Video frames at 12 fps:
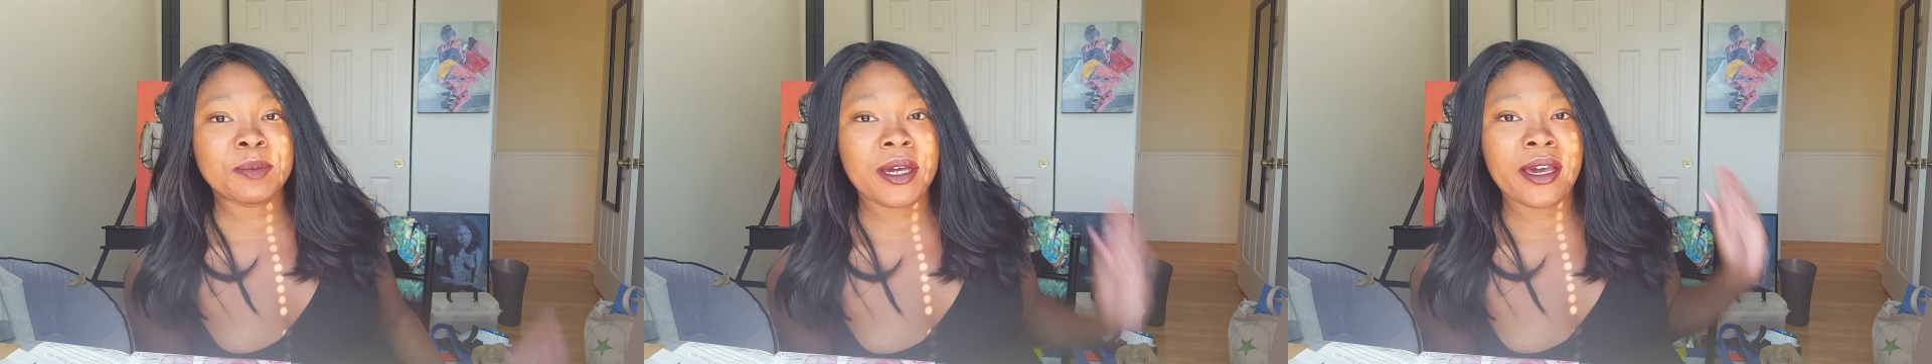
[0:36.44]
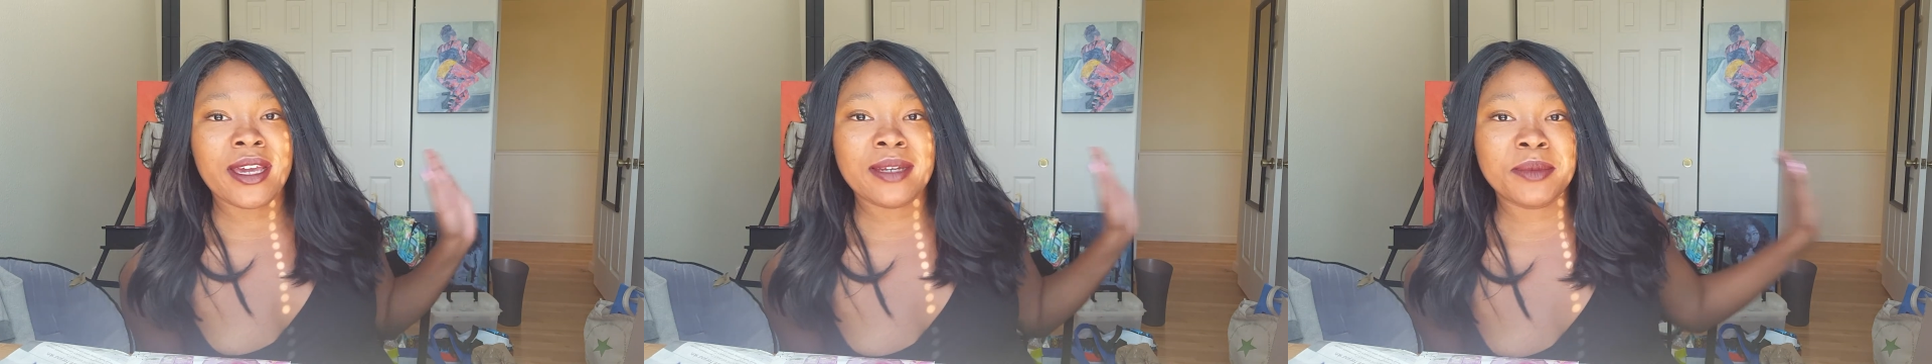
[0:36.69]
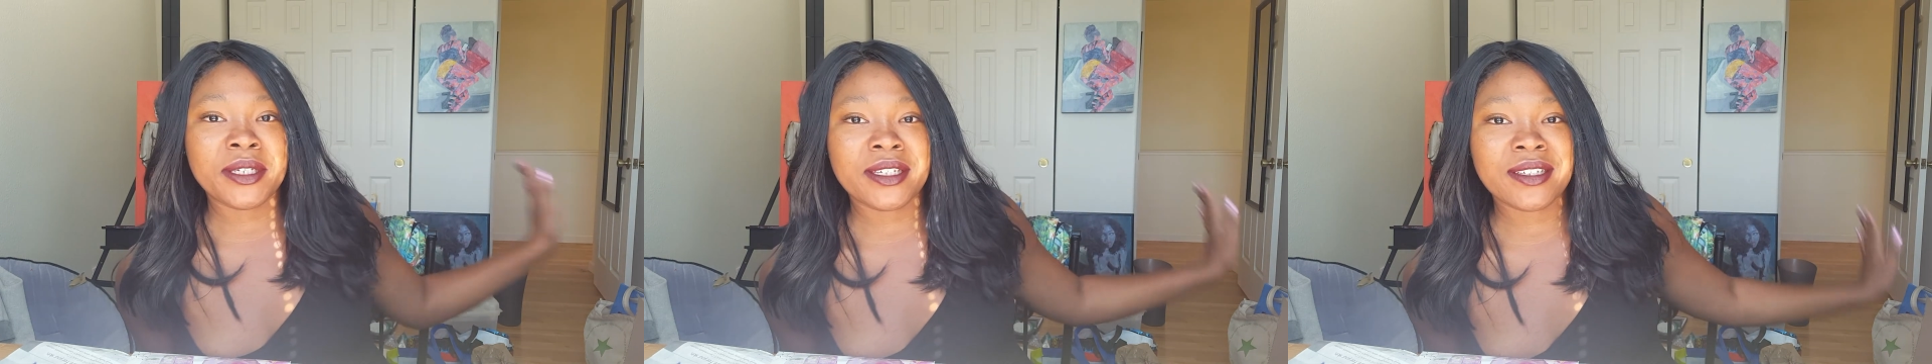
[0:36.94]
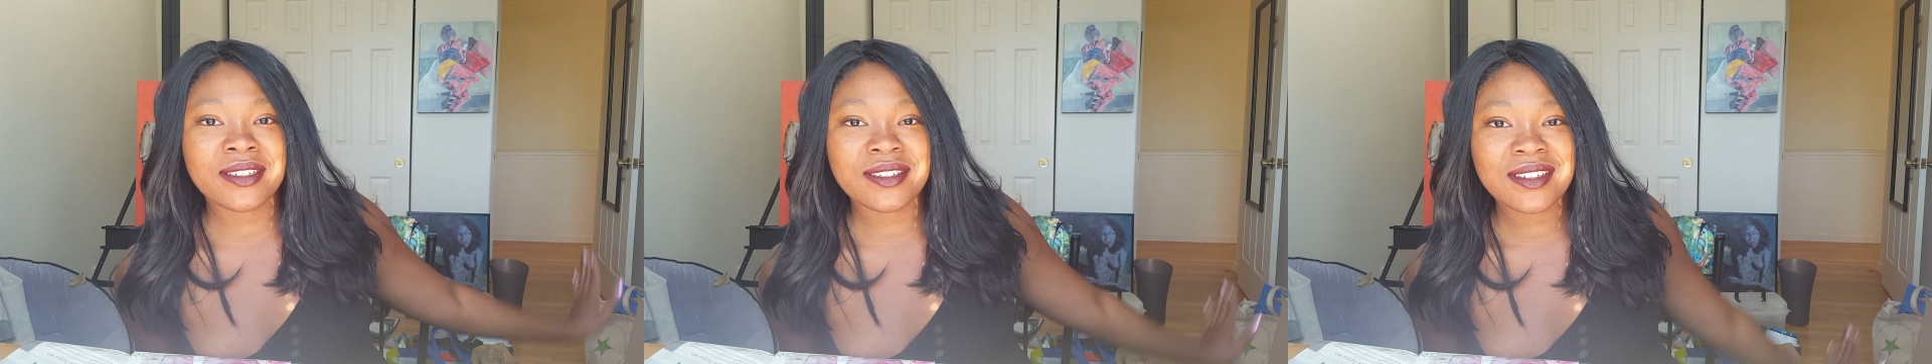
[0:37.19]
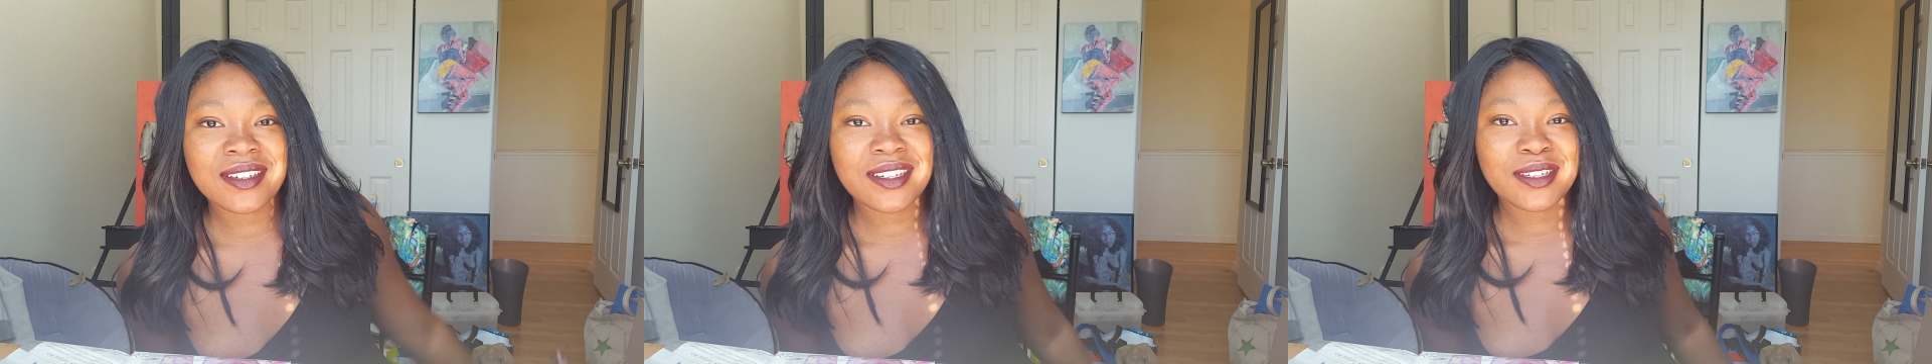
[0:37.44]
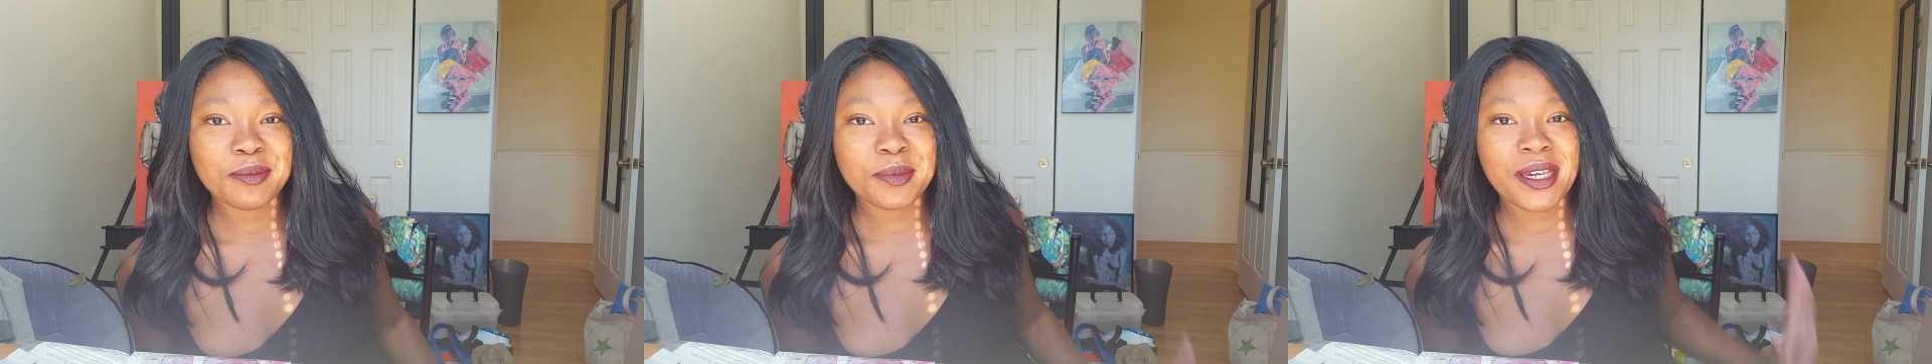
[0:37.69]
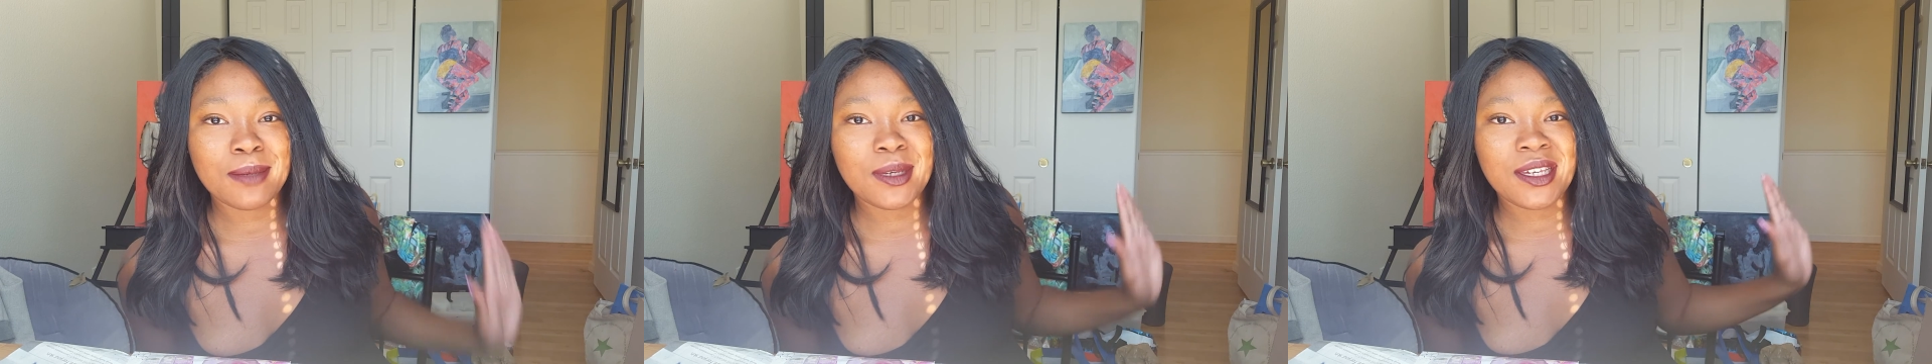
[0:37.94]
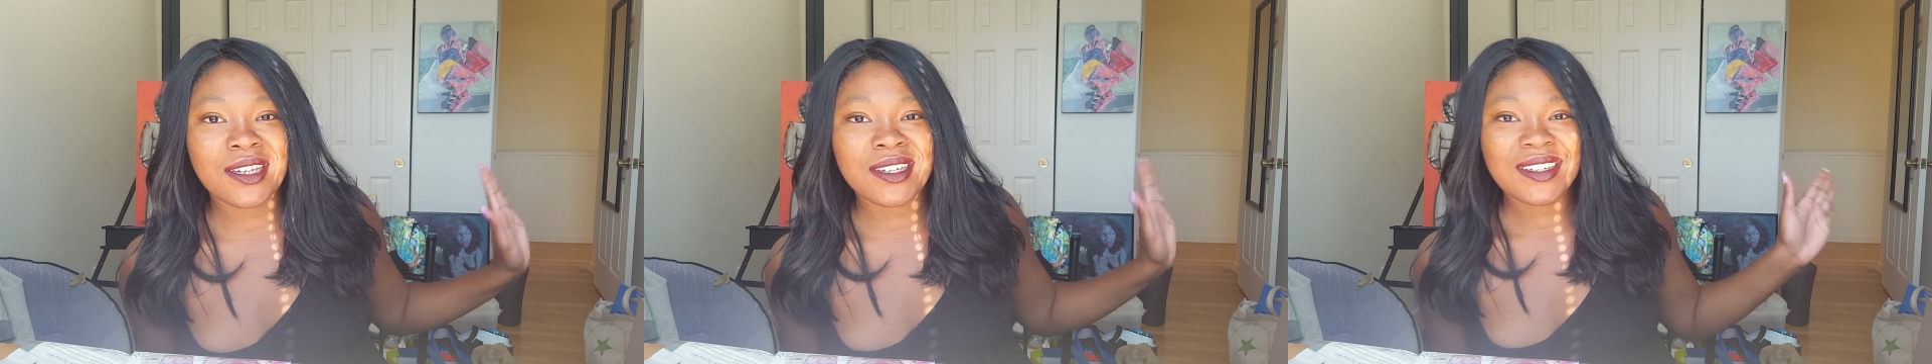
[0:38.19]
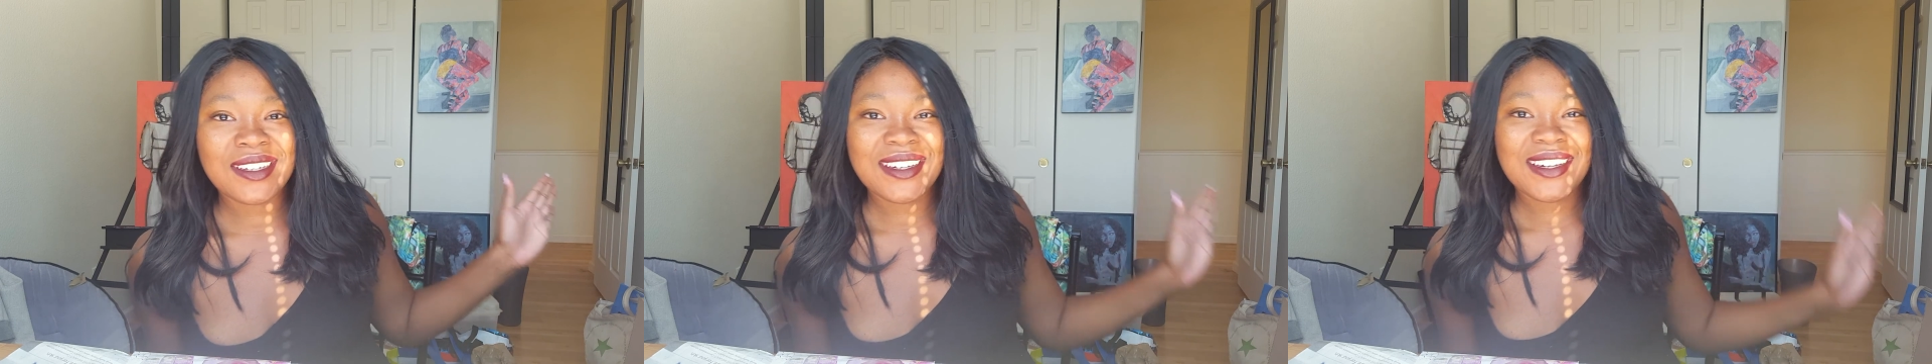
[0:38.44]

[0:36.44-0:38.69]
behind me, maybe.